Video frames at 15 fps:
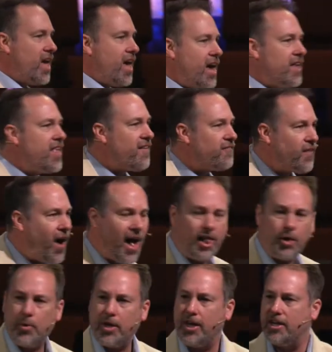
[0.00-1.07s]
In that
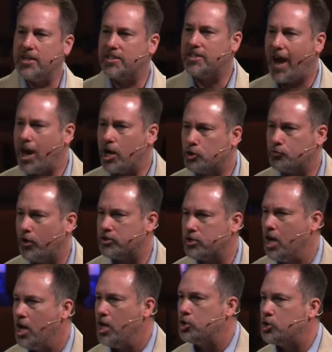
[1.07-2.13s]
following, he desires for us
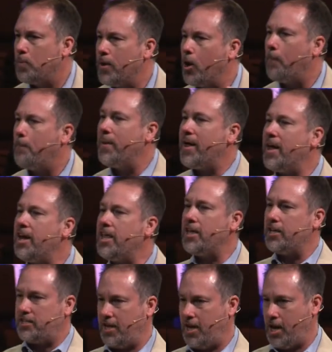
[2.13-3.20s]
to be
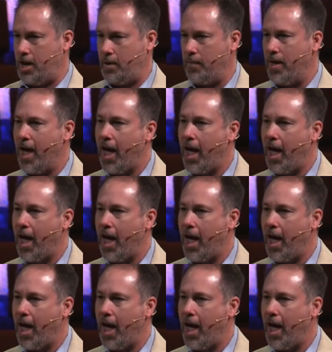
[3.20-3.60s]
obedient to him.